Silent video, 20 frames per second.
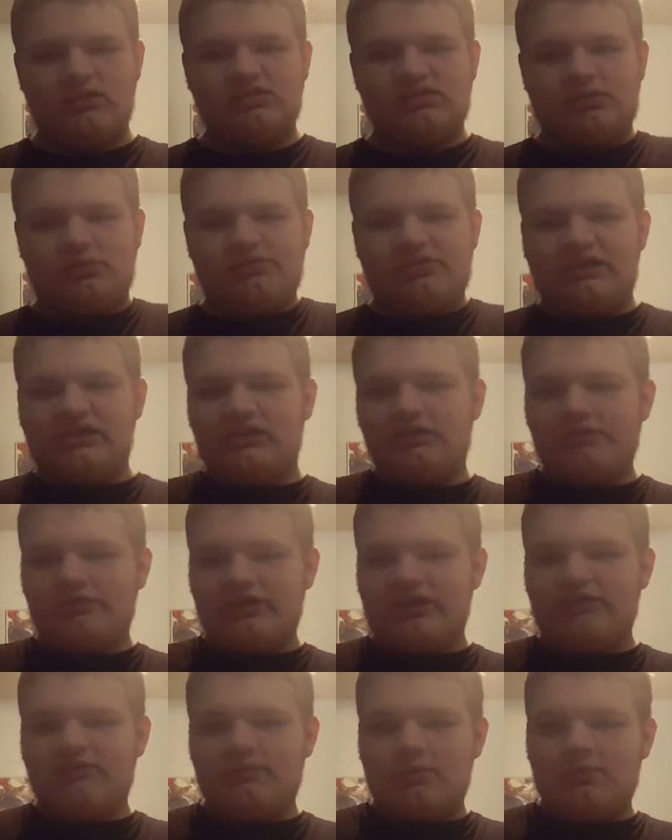So thank you for
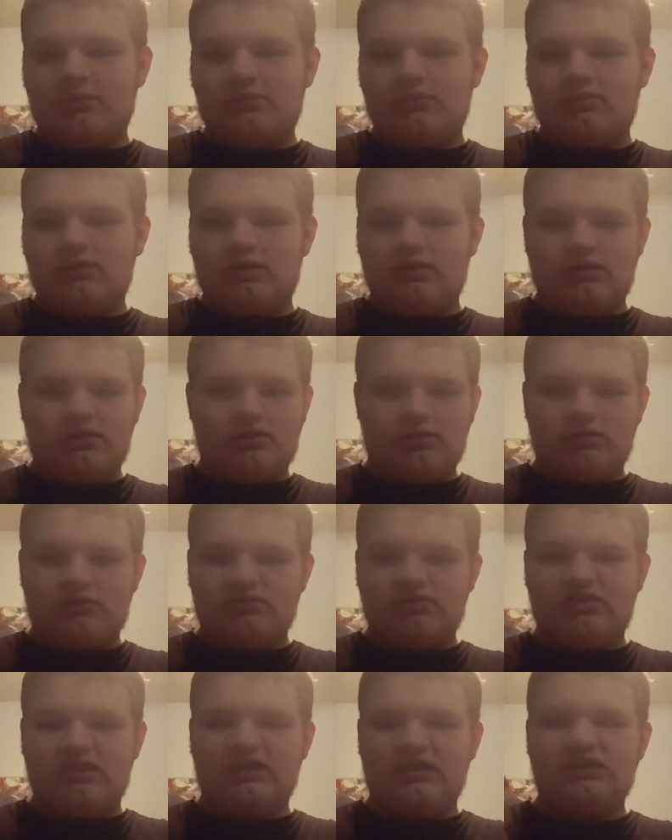giving
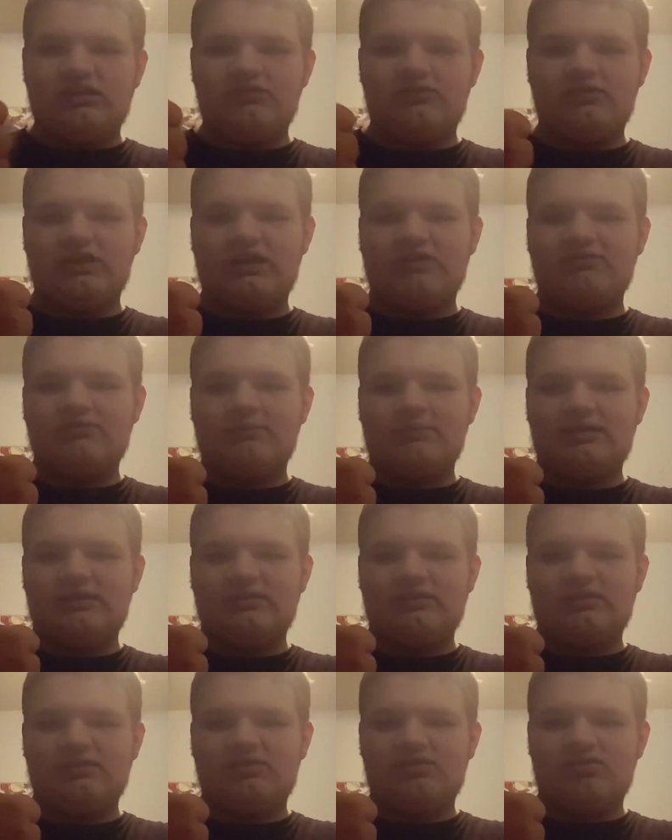
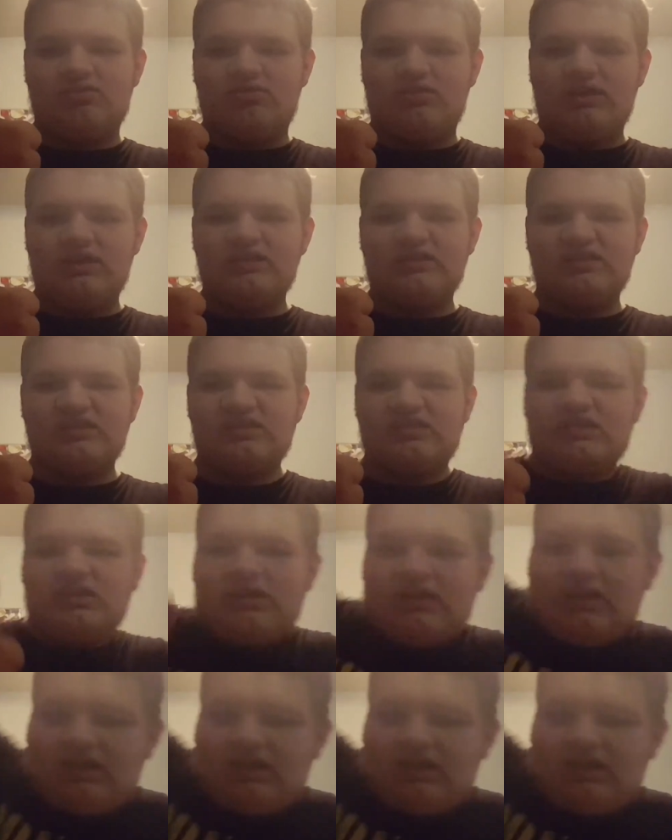me this